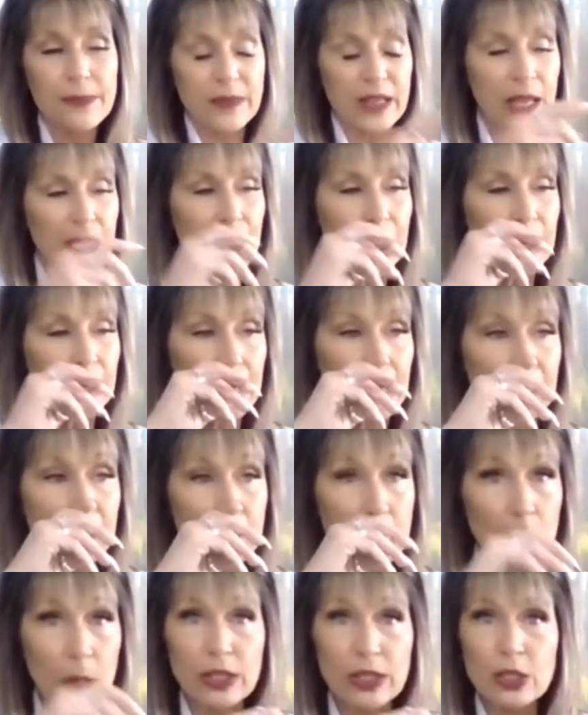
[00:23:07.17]
And, and
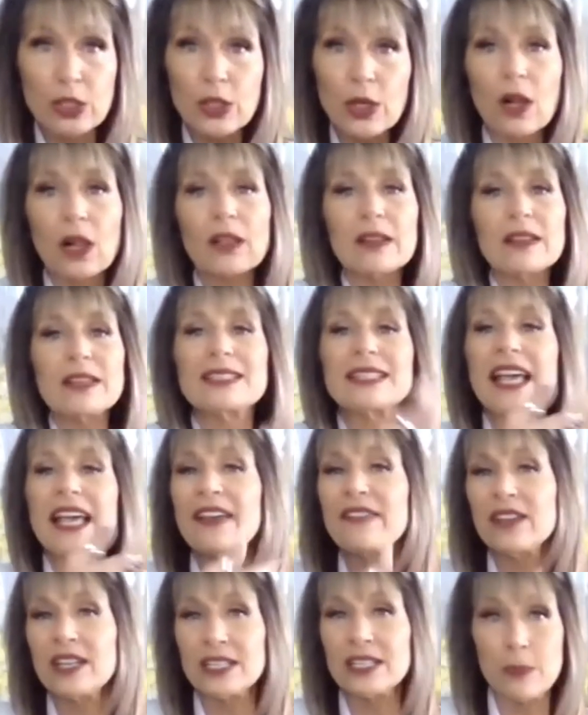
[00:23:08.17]
so I took all of these
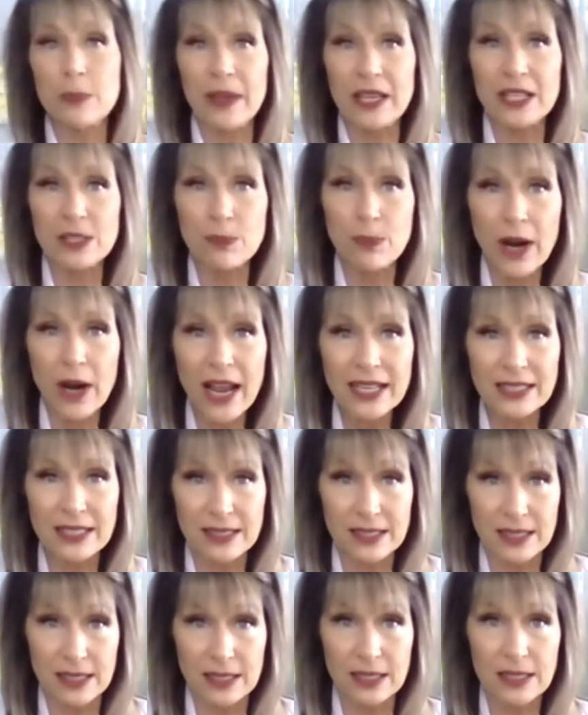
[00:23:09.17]
evidence-based
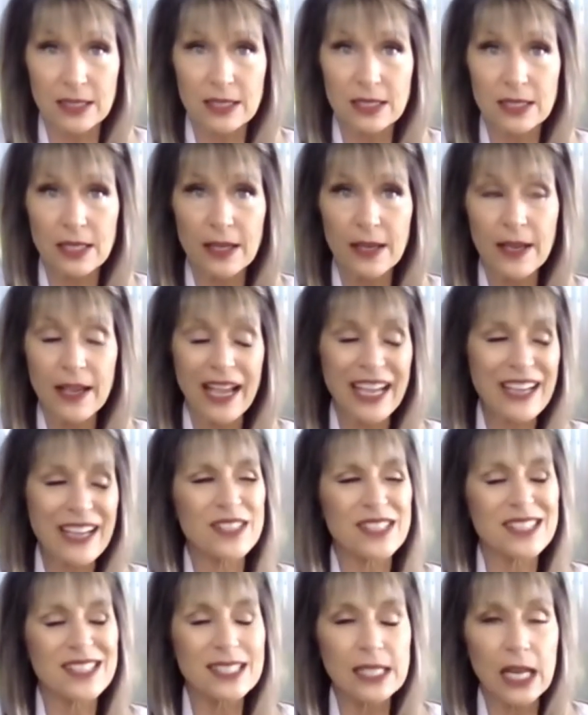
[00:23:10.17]
practices. I
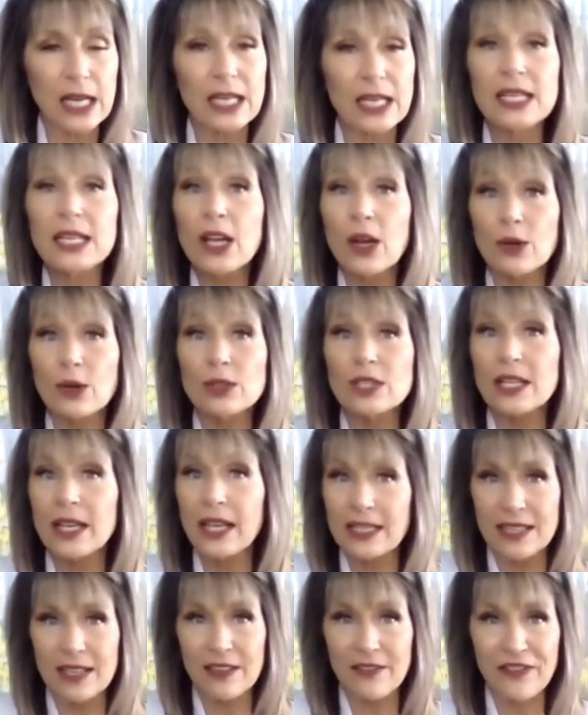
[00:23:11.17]
even studied coaching
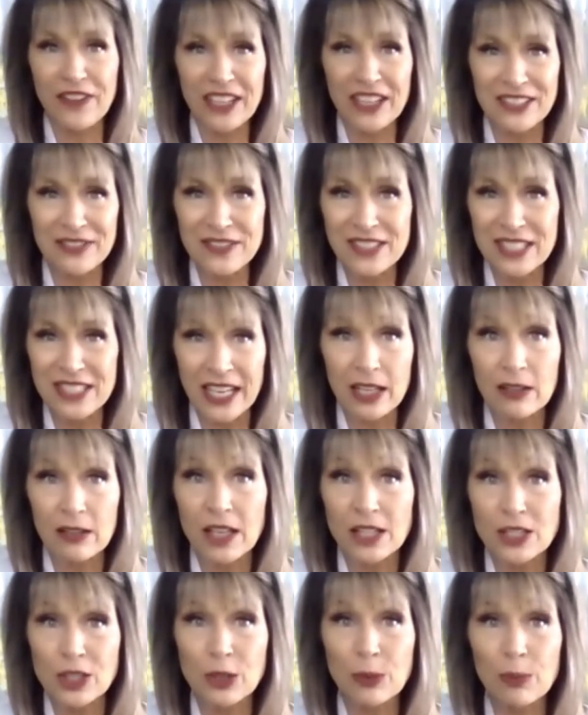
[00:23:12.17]
as an effective
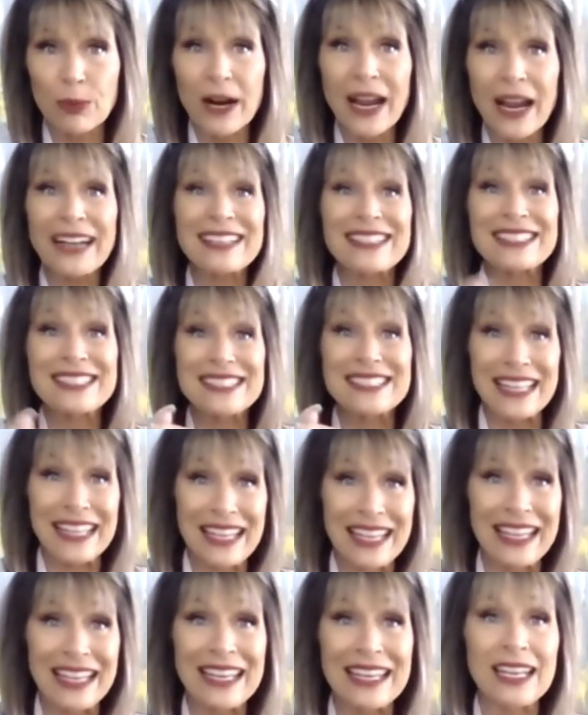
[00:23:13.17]
psychological practice
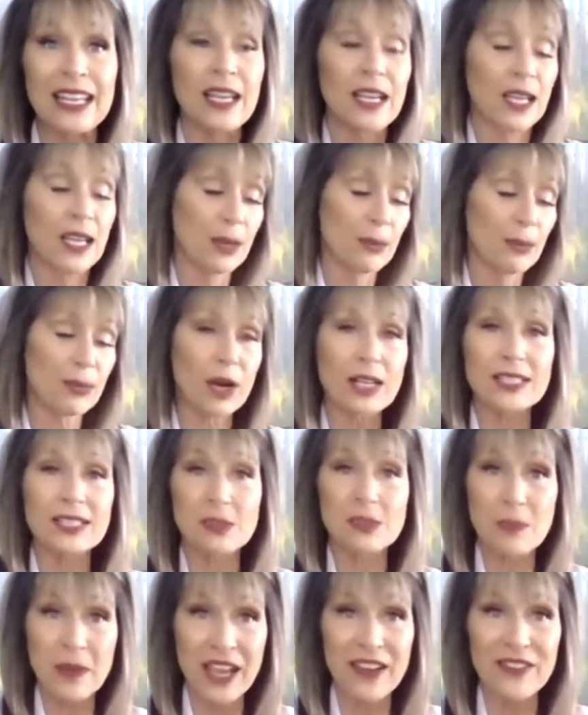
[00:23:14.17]
in
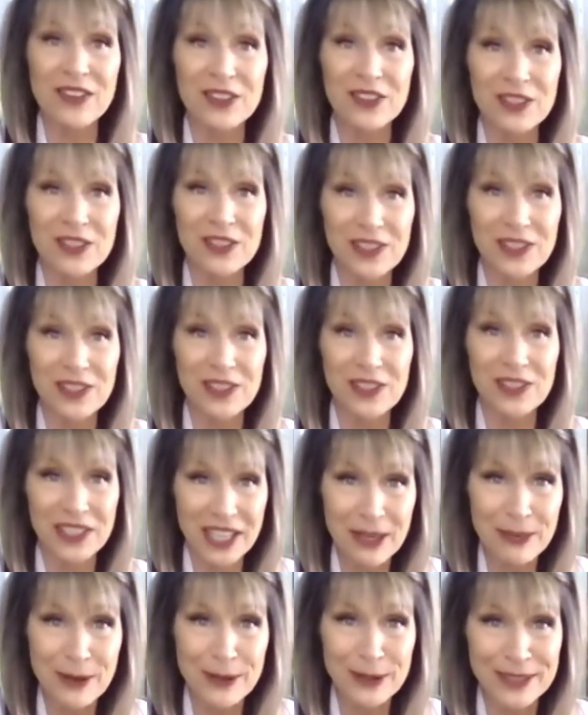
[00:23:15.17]
process behavioral
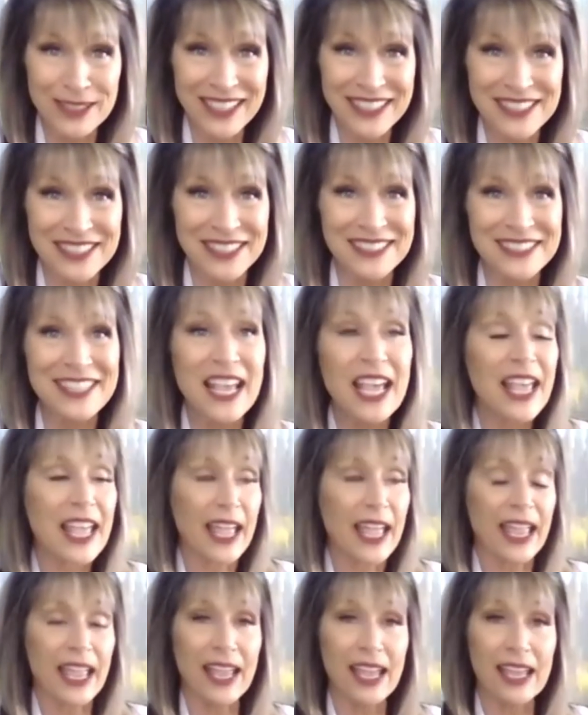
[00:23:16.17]
addictions.
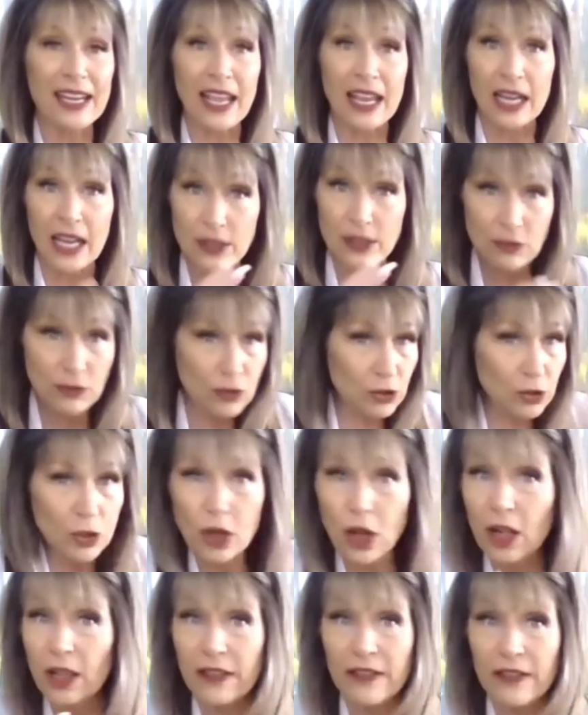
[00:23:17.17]
And, and I took
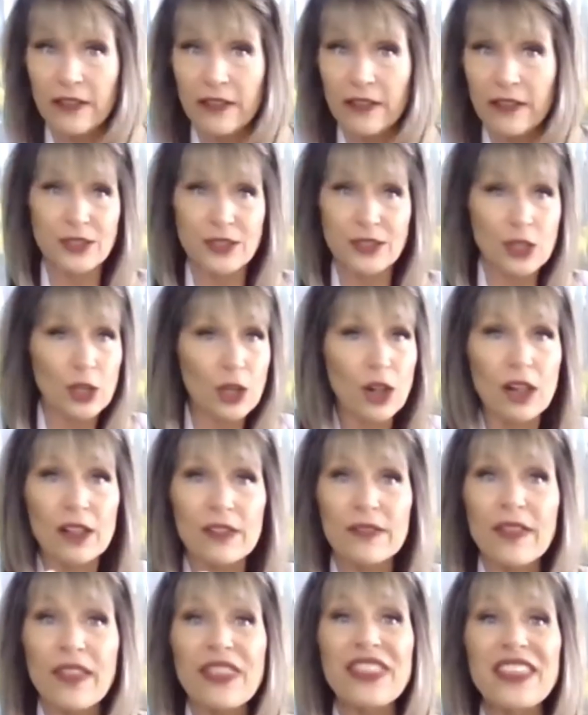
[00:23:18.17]
all of took all
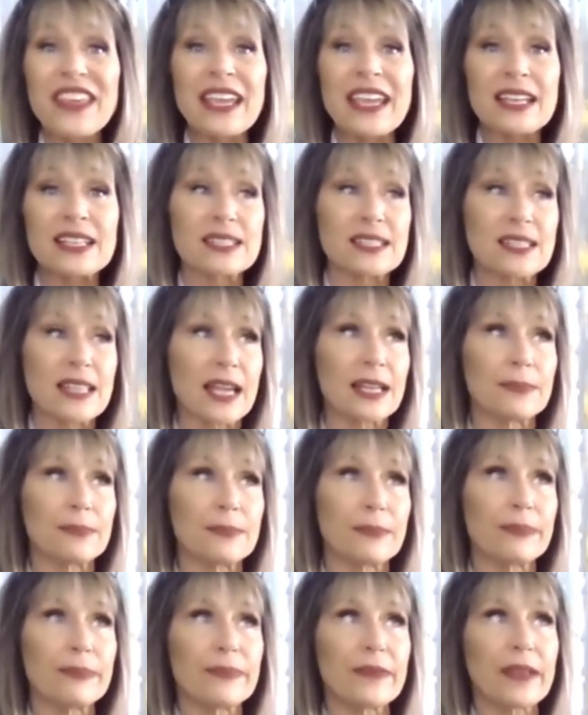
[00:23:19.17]
of the things that
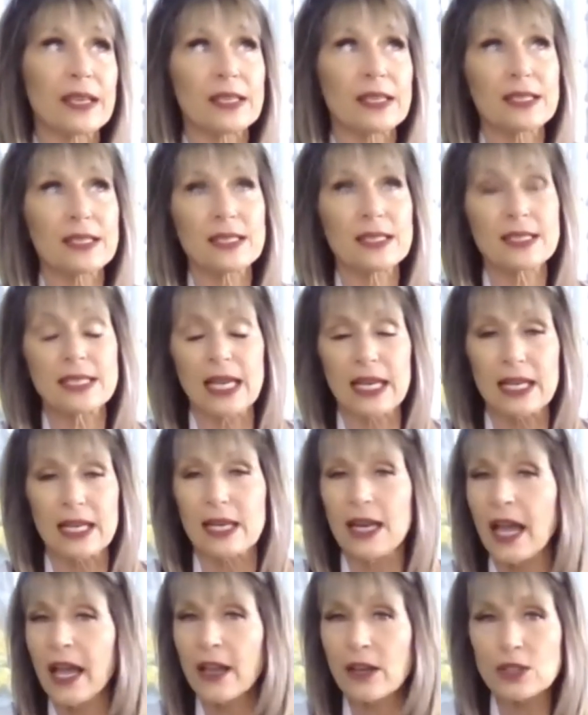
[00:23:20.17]
I
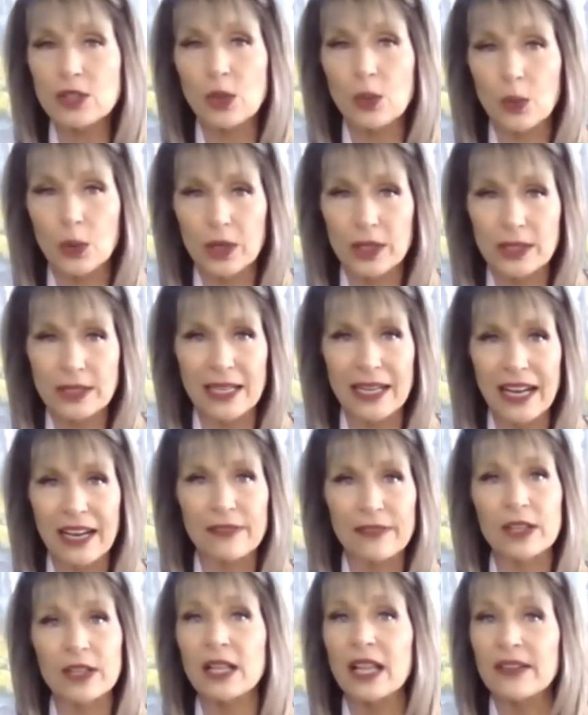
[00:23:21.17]
studied. I also worked in
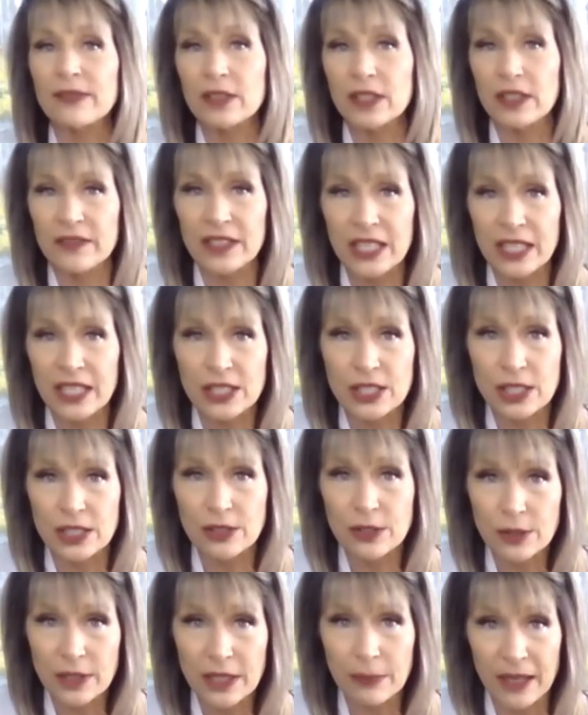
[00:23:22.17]
every level of addiction
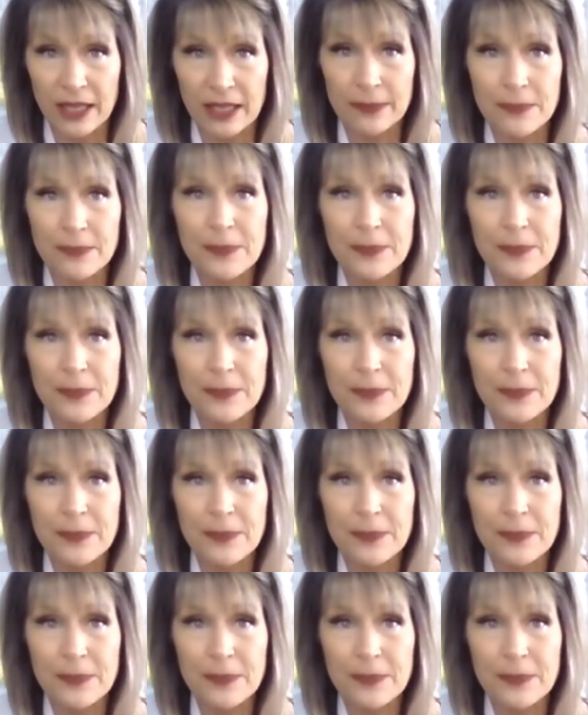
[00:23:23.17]
treatment.